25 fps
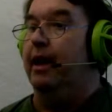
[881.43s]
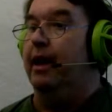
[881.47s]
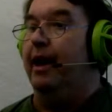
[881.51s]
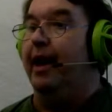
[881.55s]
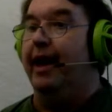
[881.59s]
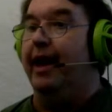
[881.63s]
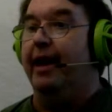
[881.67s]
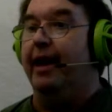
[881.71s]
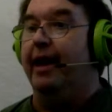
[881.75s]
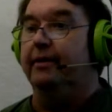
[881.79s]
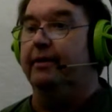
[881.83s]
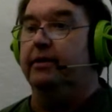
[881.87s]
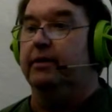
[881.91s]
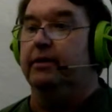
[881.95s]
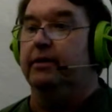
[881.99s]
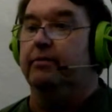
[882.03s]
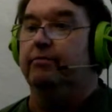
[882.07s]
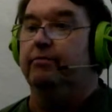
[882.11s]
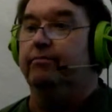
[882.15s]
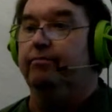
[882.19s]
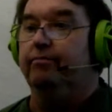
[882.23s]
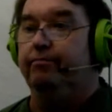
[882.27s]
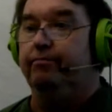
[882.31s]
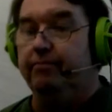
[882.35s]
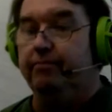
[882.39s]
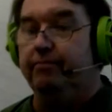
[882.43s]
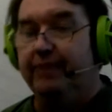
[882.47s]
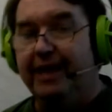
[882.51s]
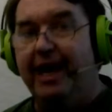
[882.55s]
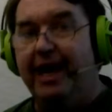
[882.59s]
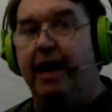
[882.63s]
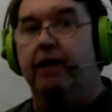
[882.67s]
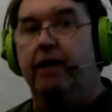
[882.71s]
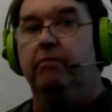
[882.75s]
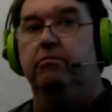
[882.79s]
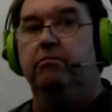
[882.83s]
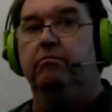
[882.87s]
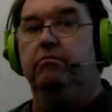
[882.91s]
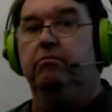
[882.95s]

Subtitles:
And, yeah,